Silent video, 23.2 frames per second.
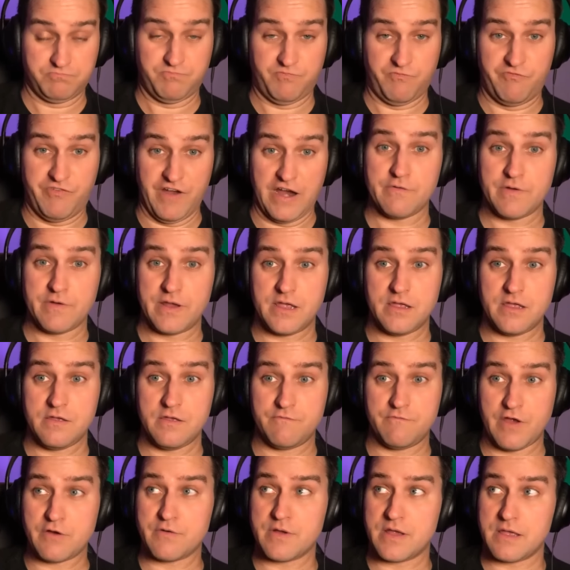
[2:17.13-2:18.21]
Very,
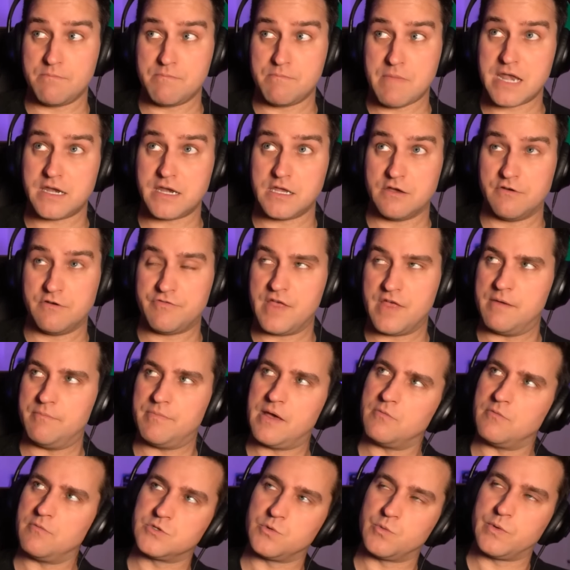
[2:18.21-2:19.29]
very many of them.
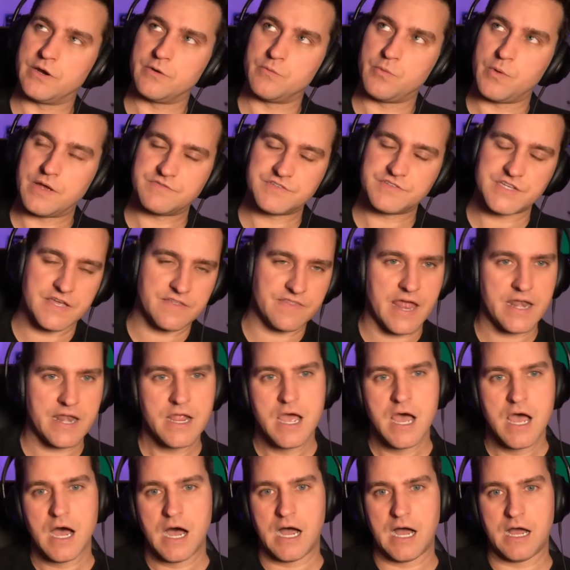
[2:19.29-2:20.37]
That was a weird way of saying that.
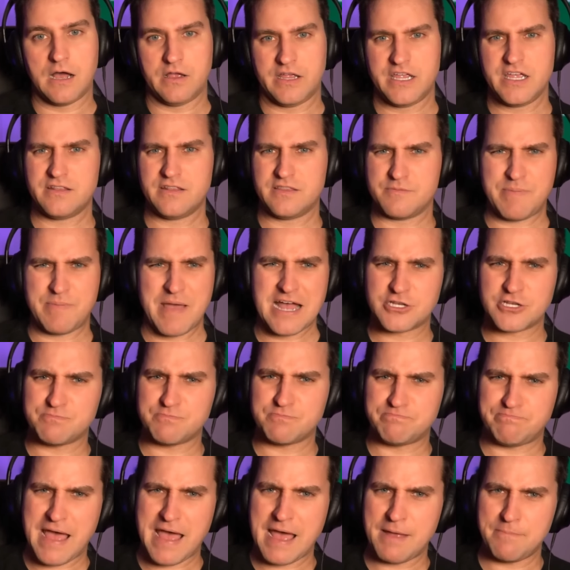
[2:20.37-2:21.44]
Uh, the Pat
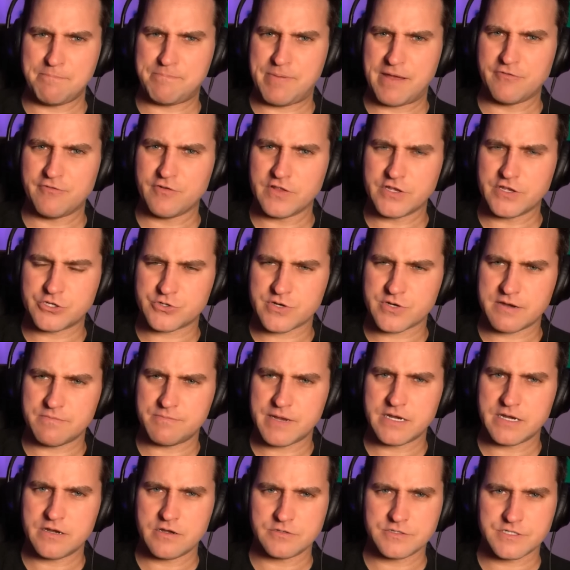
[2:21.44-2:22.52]
Pat Beverley trade
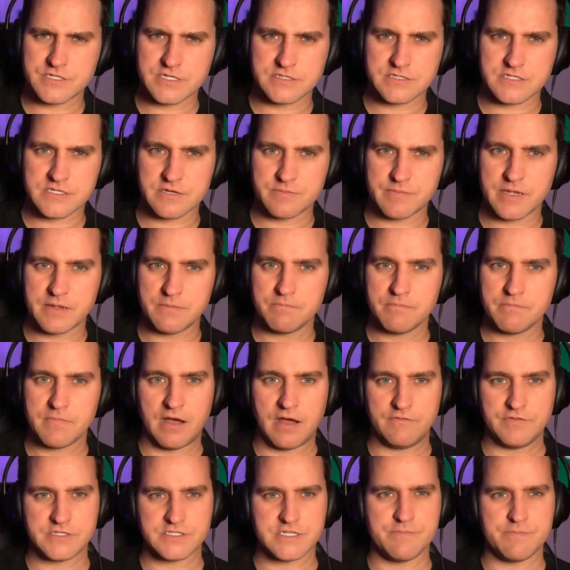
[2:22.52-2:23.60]
made no sense to me.
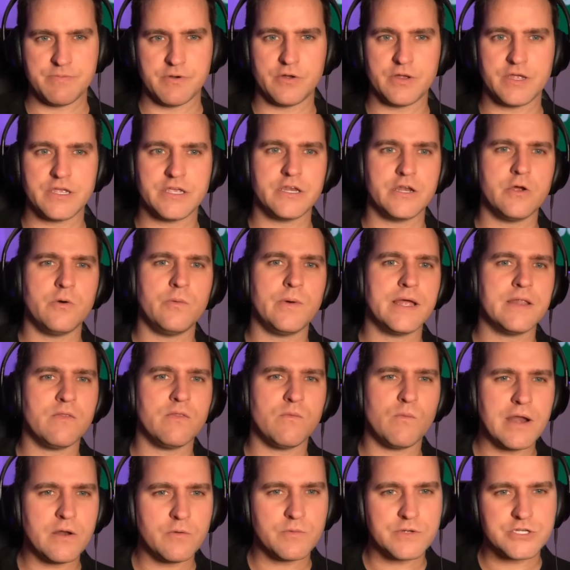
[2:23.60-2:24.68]
Obviously, Bowie. You know what?
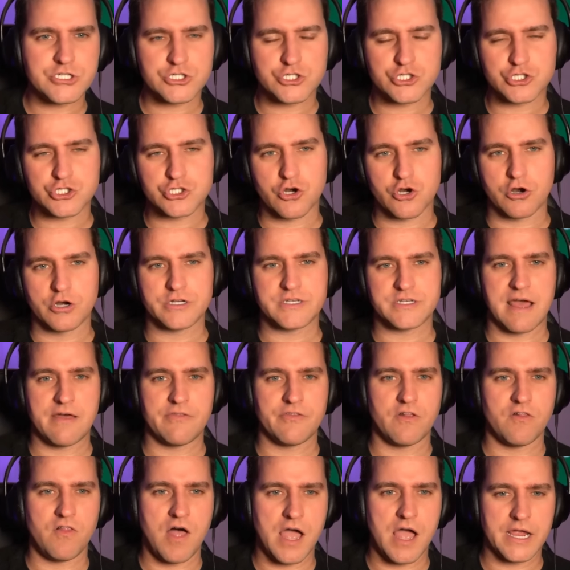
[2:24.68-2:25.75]
Why don't we just start down
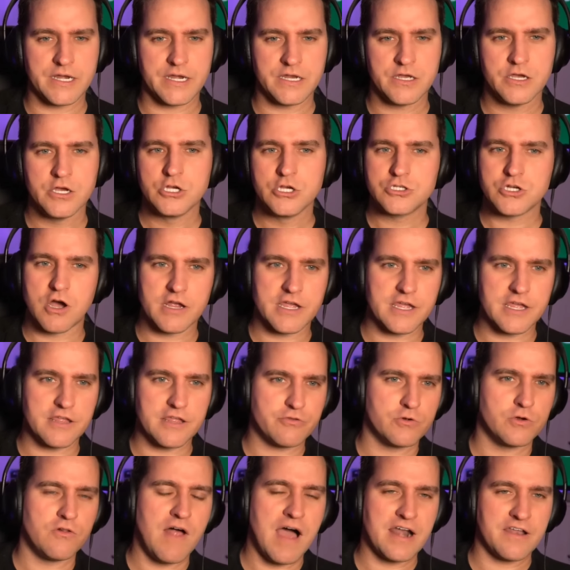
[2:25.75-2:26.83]
the line talking
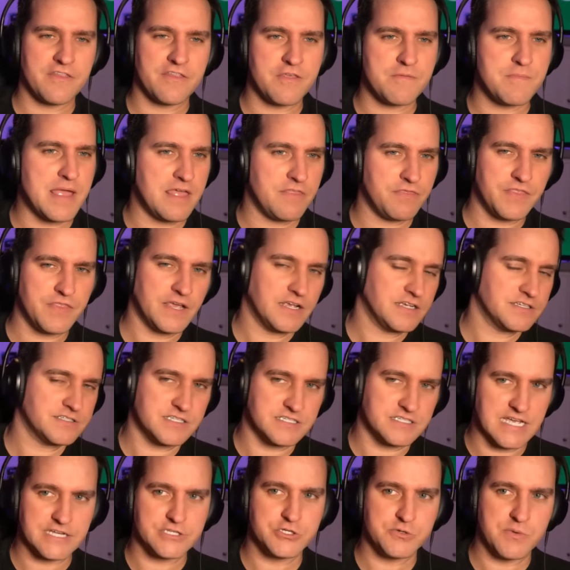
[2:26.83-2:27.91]
through a lot of the main things?
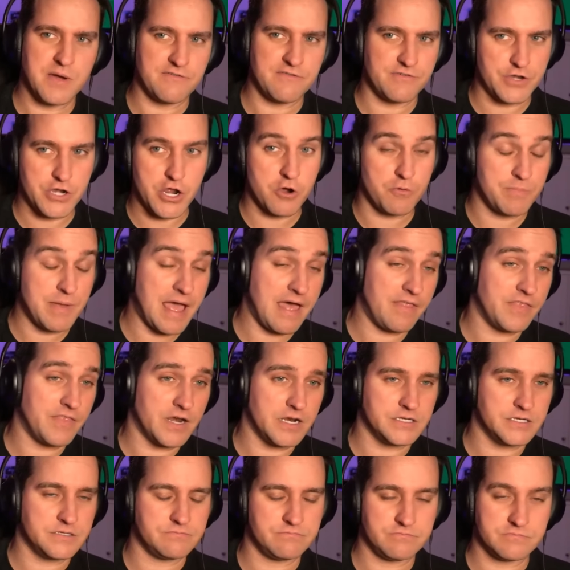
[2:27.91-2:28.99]
Because I do have a notepad that I